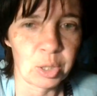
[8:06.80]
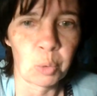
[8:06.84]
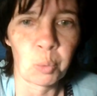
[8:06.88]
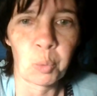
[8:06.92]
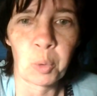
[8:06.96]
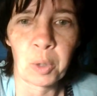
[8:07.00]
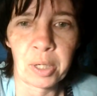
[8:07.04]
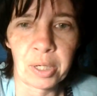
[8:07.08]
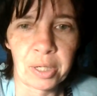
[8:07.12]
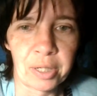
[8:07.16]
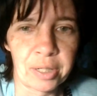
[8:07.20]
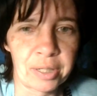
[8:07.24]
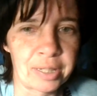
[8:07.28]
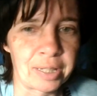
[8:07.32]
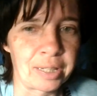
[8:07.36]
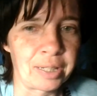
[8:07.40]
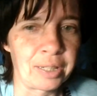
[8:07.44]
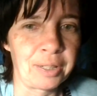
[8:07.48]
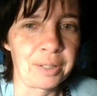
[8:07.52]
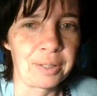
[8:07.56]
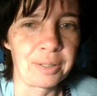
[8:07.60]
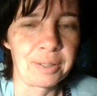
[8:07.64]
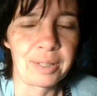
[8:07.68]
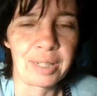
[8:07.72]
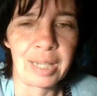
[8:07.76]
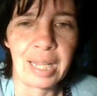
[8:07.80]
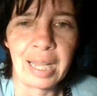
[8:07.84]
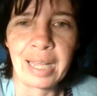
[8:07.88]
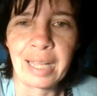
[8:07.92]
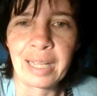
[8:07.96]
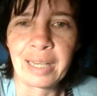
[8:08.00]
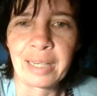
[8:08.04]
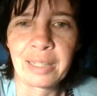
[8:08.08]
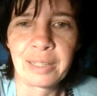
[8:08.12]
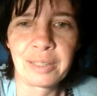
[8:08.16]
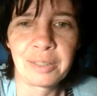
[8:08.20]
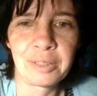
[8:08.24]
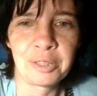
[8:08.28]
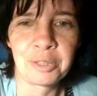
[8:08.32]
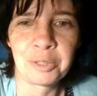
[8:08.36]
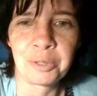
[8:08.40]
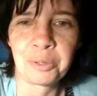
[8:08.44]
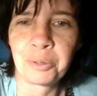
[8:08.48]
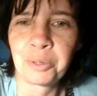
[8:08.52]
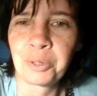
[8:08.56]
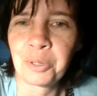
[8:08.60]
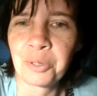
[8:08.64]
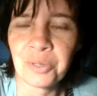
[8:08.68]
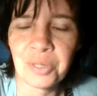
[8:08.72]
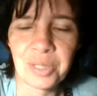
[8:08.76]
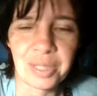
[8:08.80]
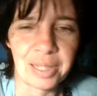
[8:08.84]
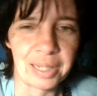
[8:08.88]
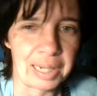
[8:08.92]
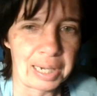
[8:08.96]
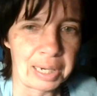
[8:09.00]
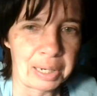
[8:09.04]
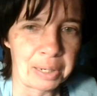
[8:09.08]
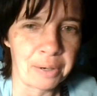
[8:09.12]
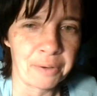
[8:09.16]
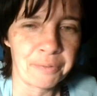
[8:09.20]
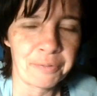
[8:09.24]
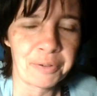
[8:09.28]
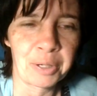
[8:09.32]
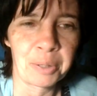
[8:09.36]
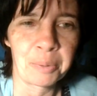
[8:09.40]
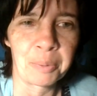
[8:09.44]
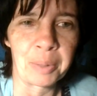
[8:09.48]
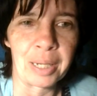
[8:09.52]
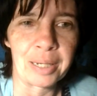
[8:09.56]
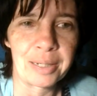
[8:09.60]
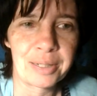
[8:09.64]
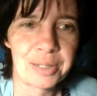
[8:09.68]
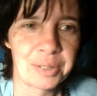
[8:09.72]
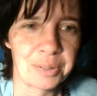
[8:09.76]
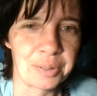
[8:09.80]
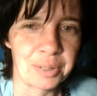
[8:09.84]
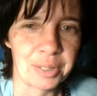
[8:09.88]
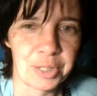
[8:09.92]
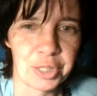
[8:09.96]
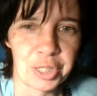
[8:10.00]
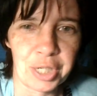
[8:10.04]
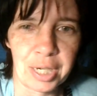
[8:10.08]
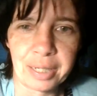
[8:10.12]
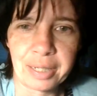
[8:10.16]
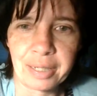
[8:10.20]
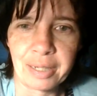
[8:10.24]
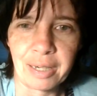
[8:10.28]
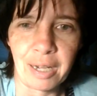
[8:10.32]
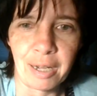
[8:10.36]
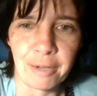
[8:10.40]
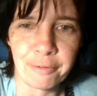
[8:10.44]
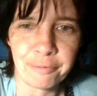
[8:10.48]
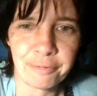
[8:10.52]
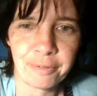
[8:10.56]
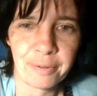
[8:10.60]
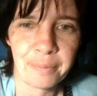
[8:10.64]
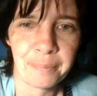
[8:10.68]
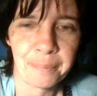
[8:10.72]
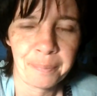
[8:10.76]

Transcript: word, and you use it however you want to check it off.